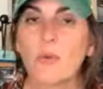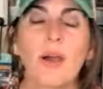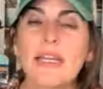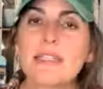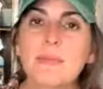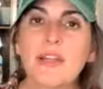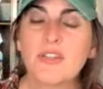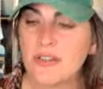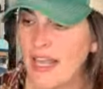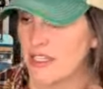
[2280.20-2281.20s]
I wanted to
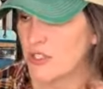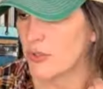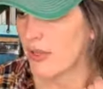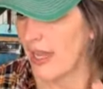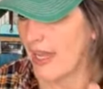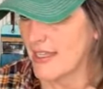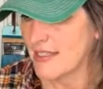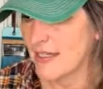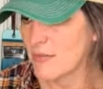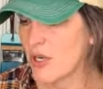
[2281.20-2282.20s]
mention that to you guys,
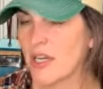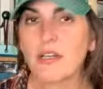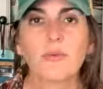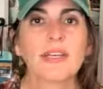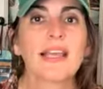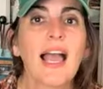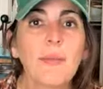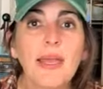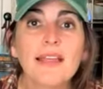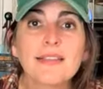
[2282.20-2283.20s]
and I'm trying to read
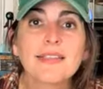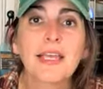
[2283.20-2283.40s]
comments.